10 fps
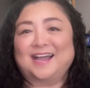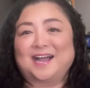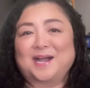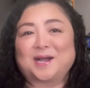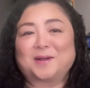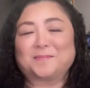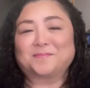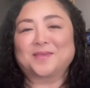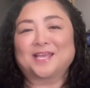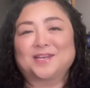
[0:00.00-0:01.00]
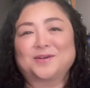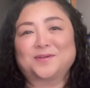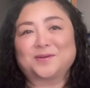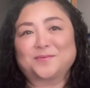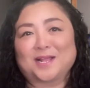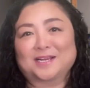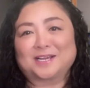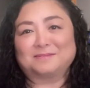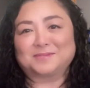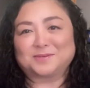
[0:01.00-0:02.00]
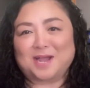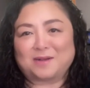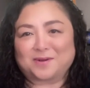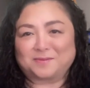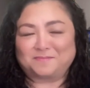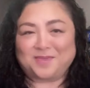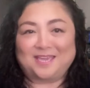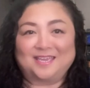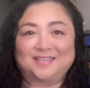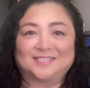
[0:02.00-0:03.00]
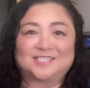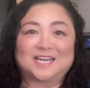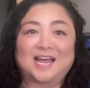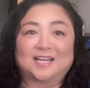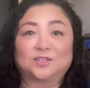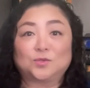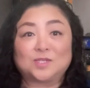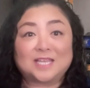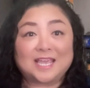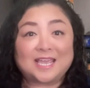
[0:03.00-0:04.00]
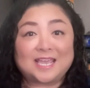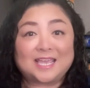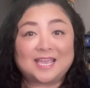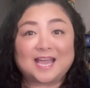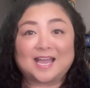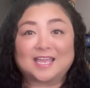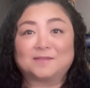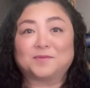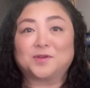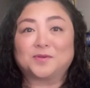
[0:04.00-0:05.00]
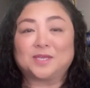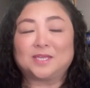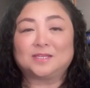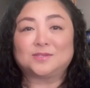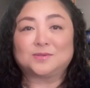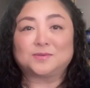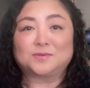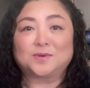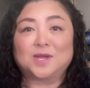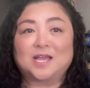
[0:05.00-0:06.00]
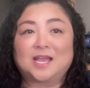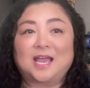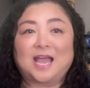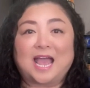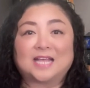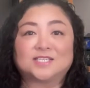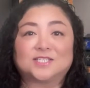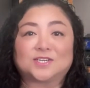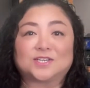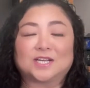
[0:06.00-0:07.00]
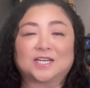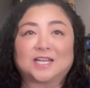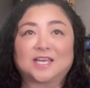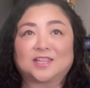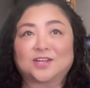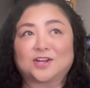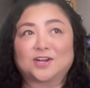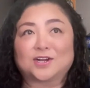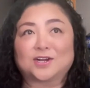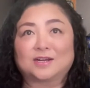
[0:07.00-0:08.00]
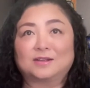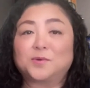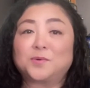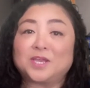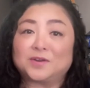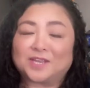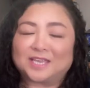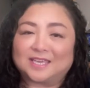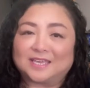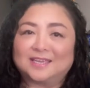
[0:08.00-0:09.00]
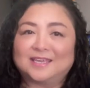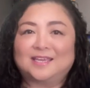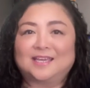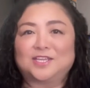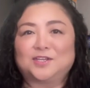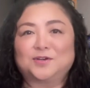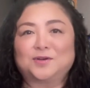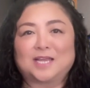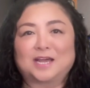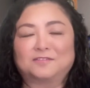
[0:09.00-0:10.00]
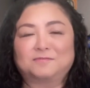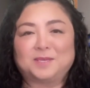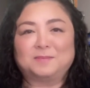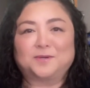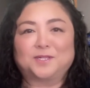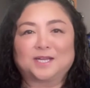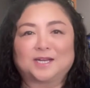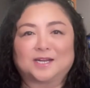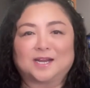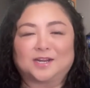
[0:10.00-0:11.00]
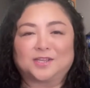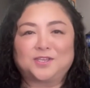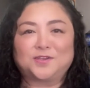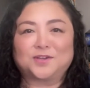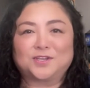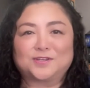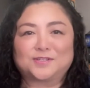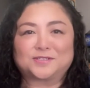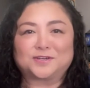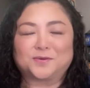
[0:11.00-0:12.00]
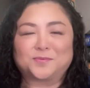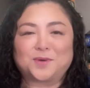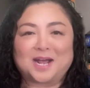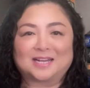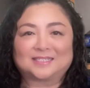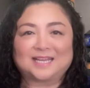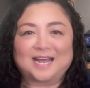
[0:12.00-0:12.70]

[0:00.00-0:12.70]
Hello and welcome to our page. Today, I am going to answer another query. A lot of people are curious on what